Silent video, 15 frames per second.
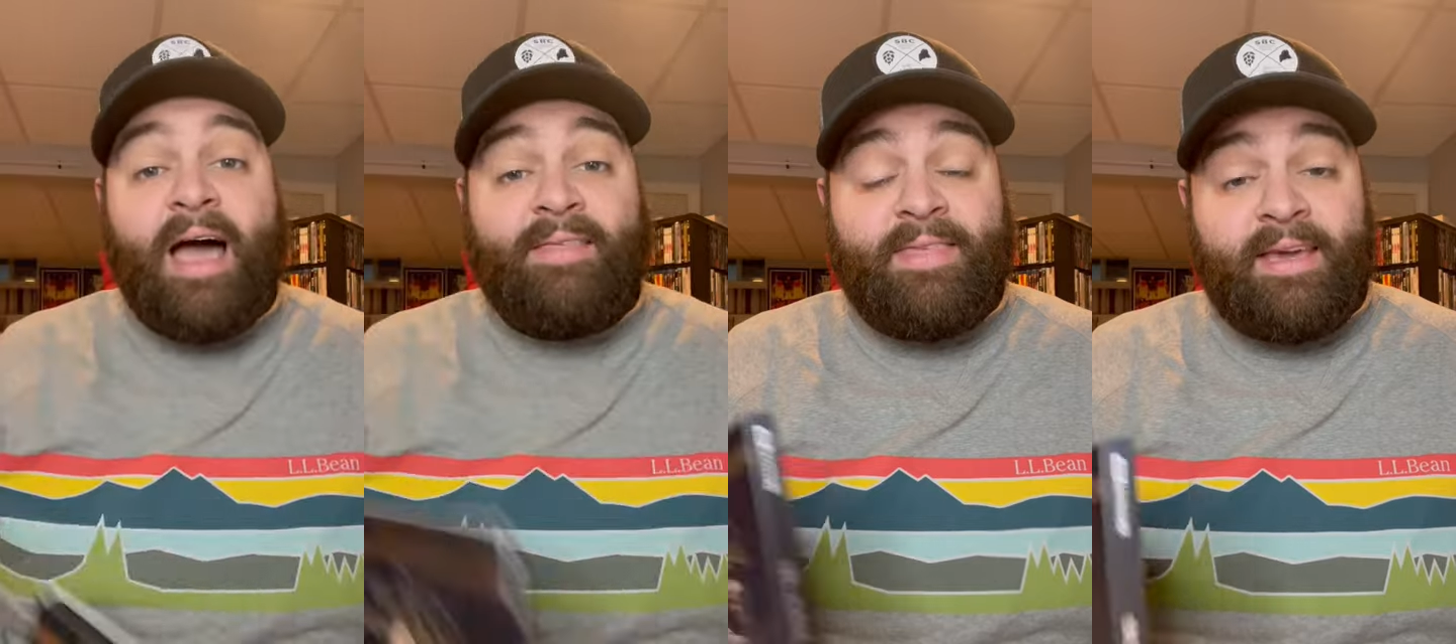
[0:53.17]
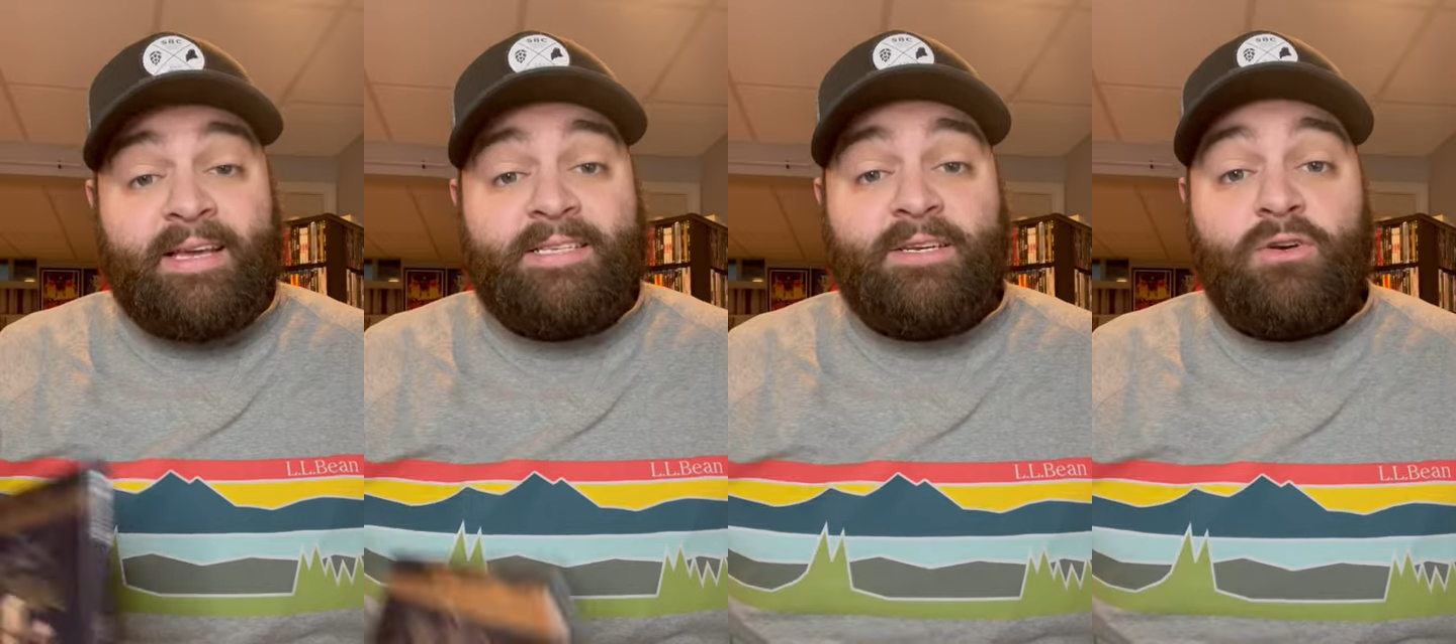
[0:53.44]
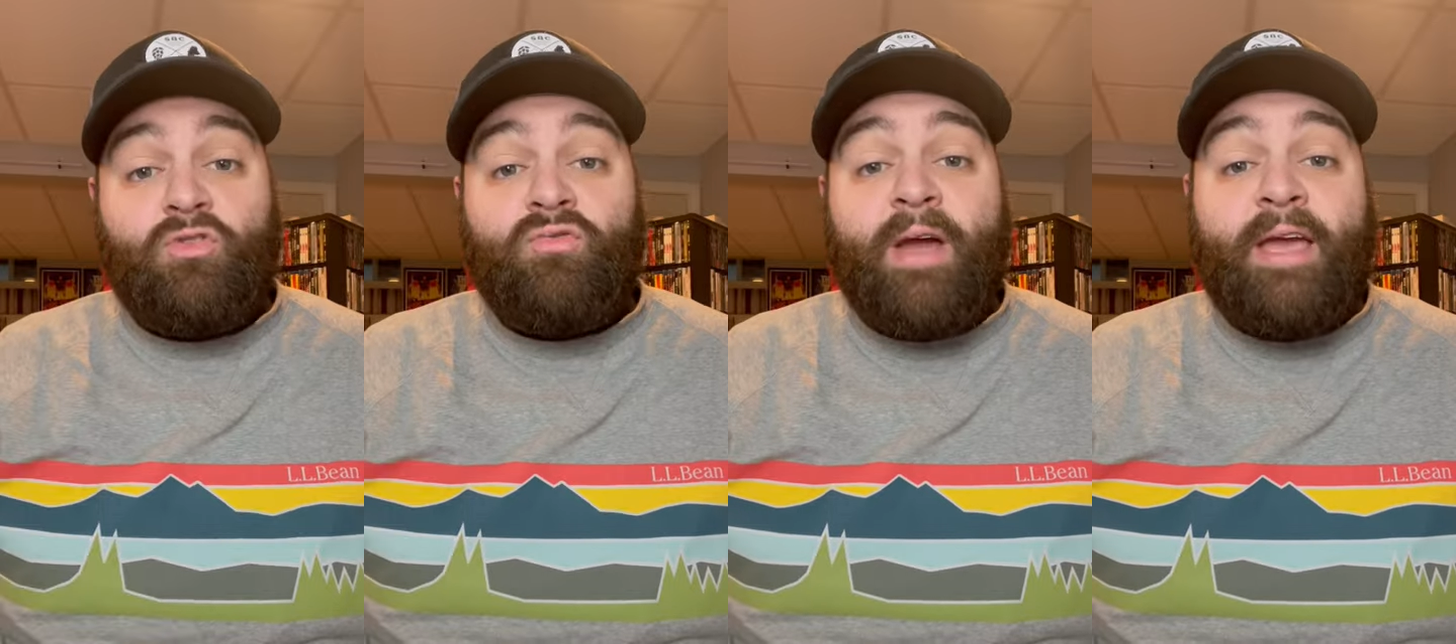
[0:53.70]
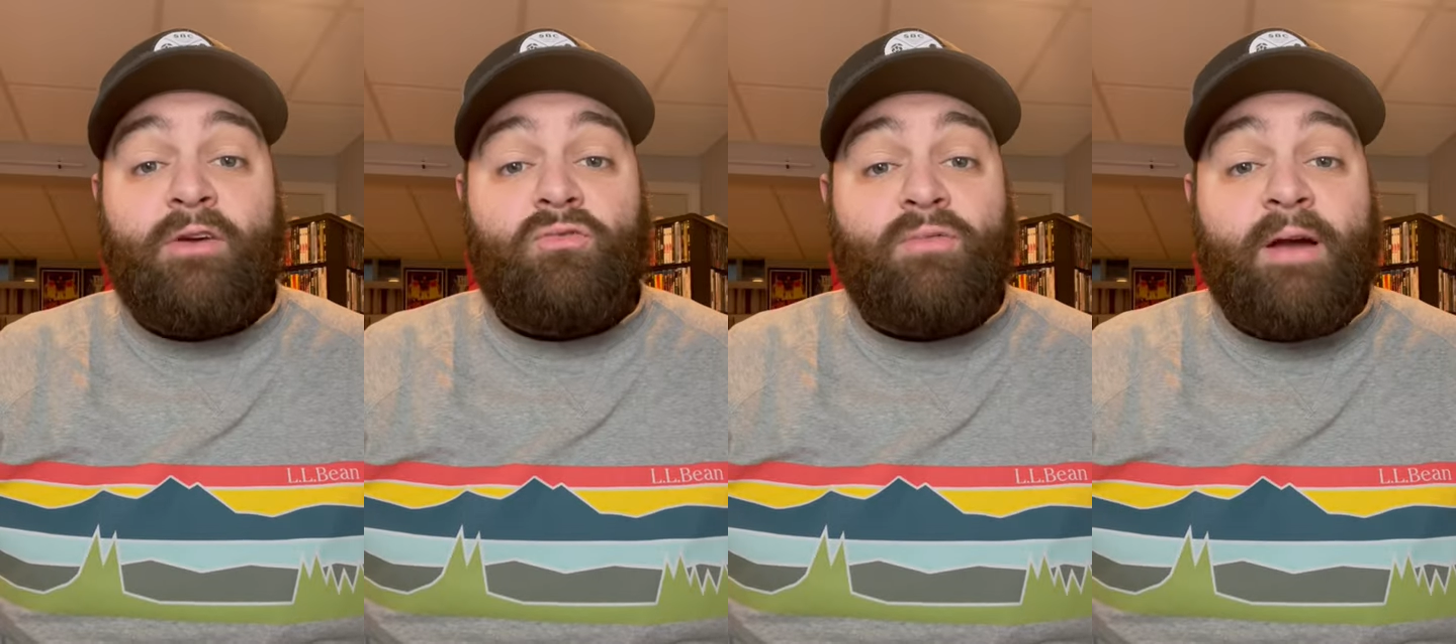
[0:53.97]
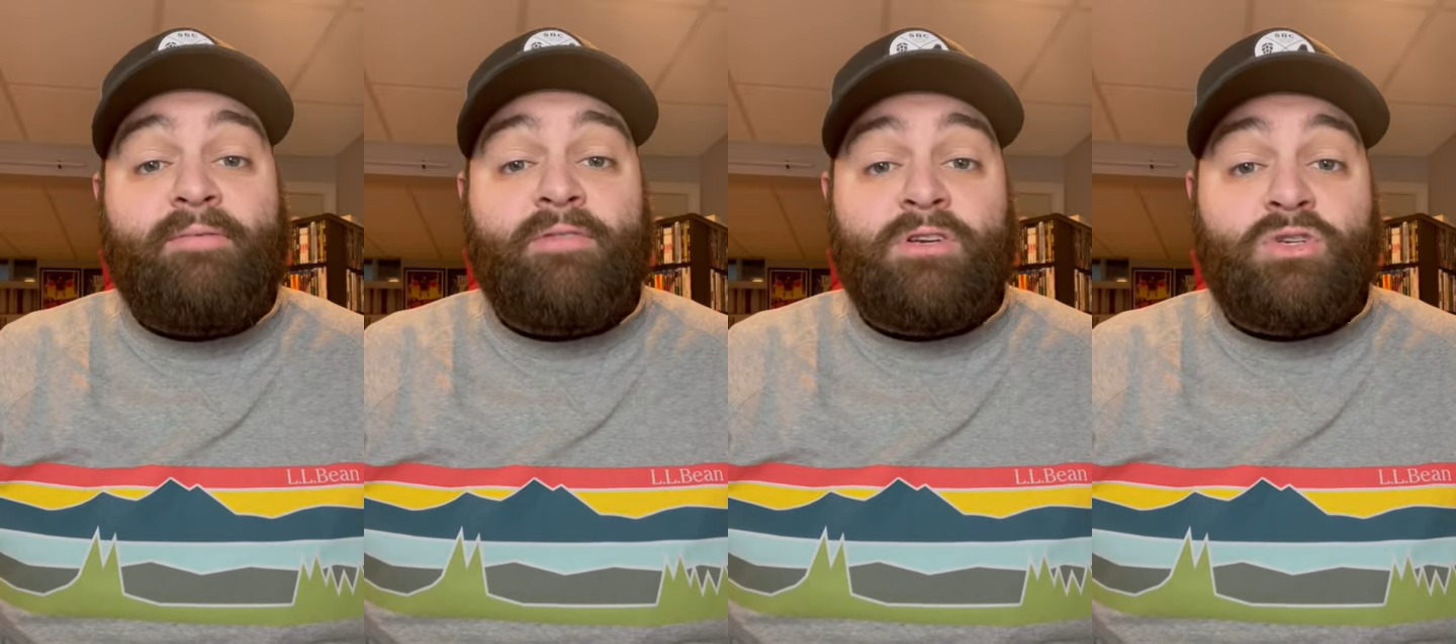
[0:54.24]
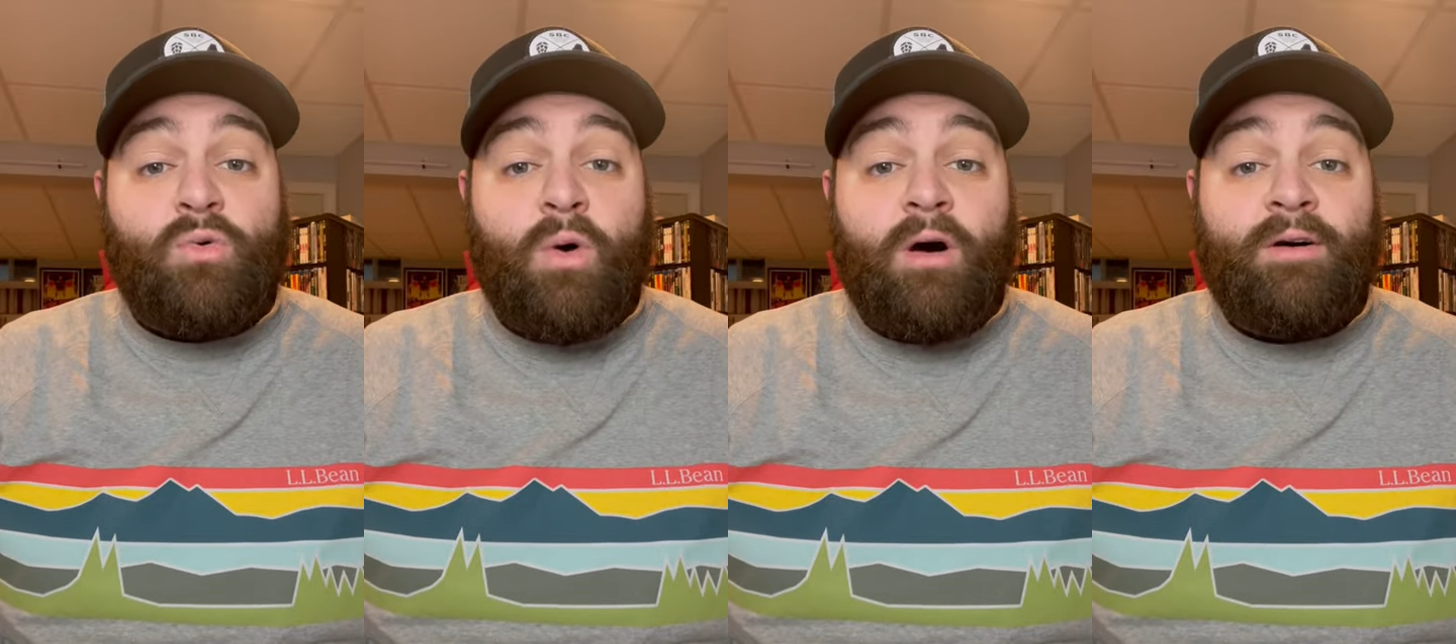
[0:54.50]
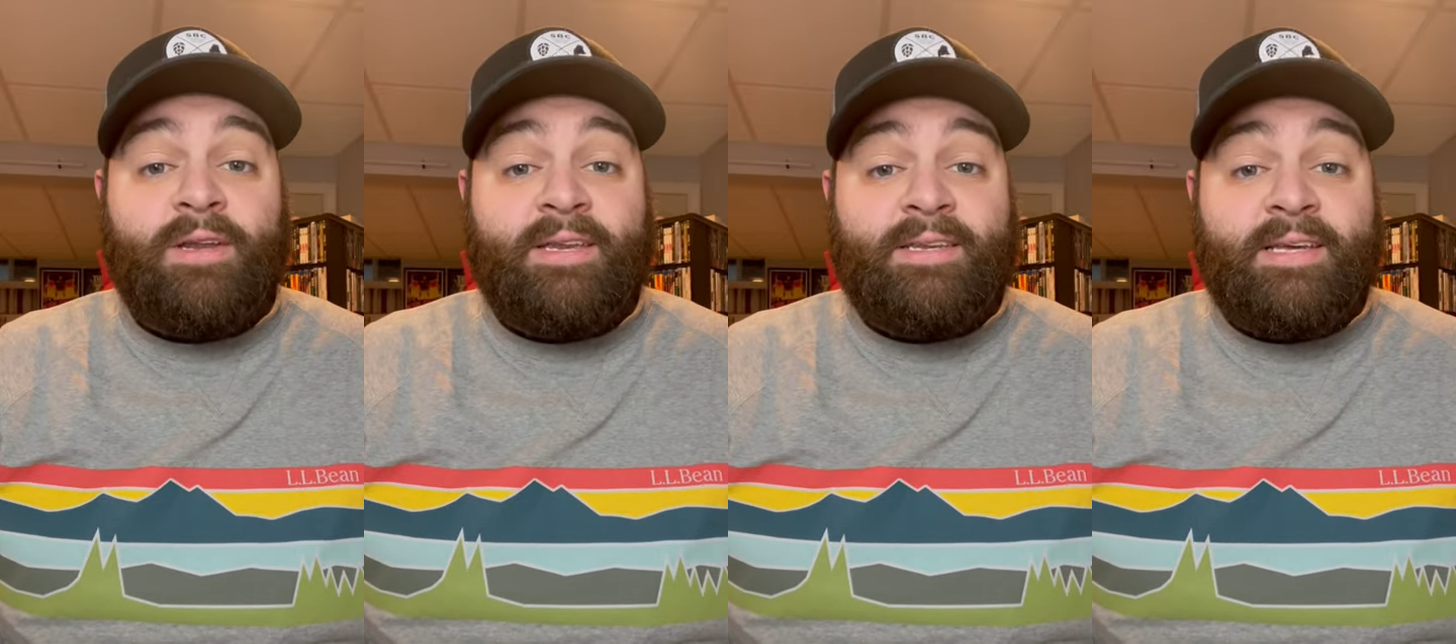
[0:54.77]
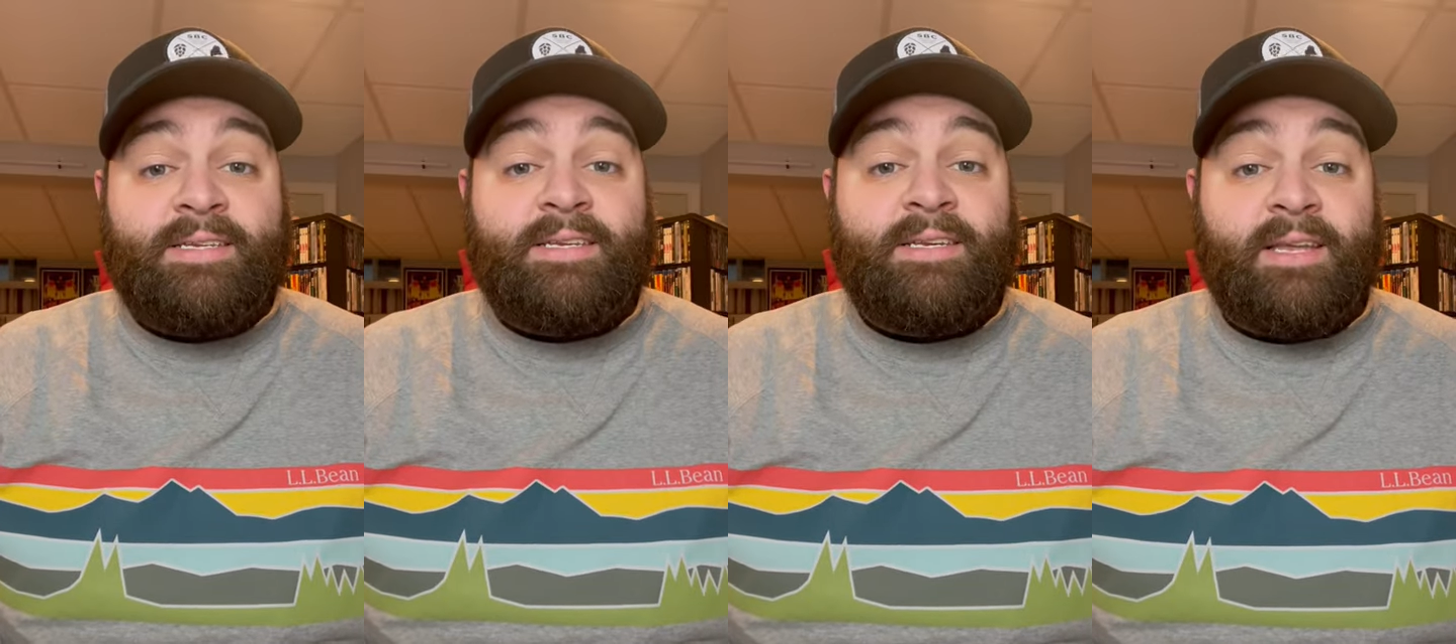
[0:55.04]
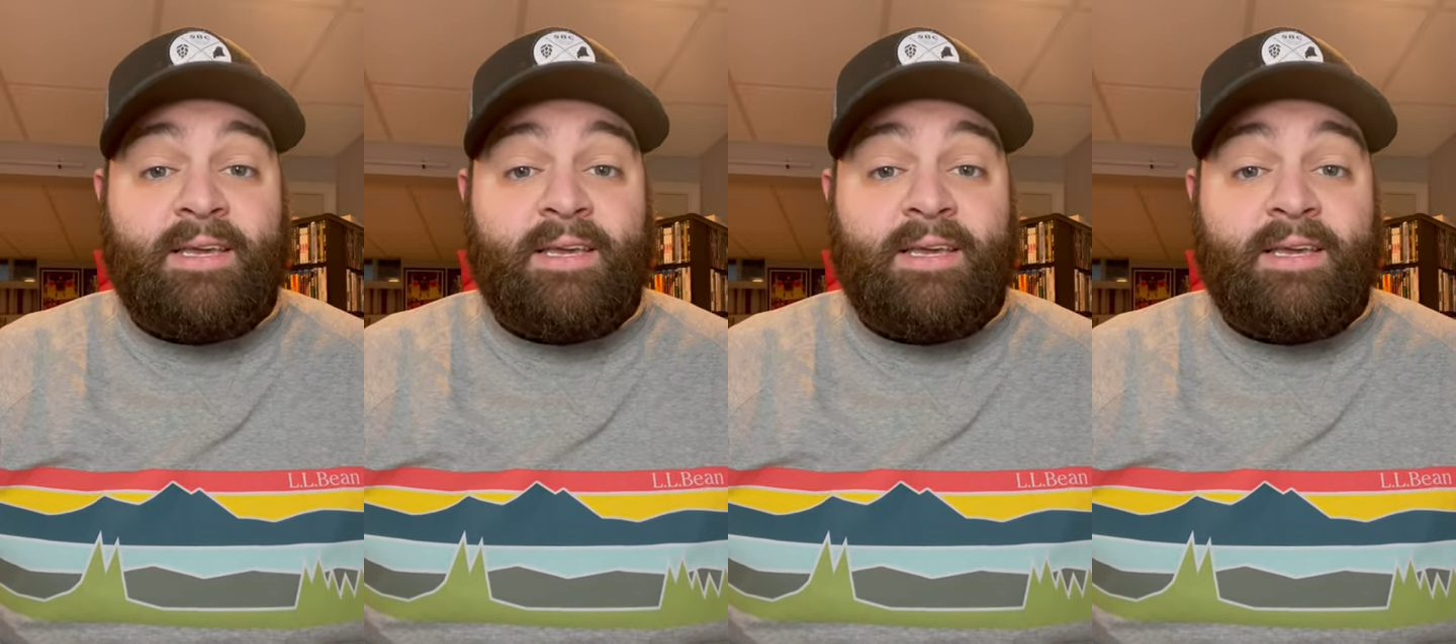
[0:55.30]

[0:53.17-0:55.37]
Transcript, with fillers: I think it's a great reference quality disc